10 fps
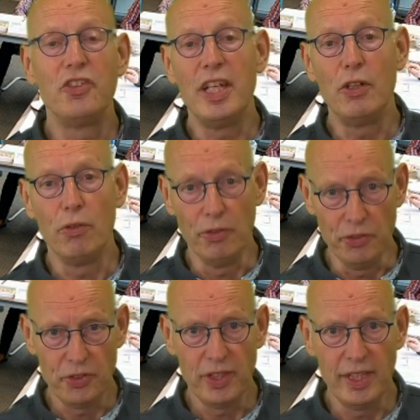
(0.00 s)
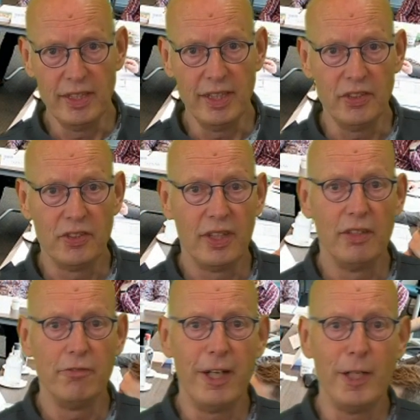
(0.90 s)
stakeholders in his
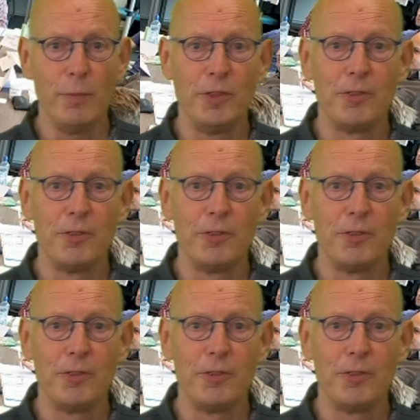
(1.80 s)
environment.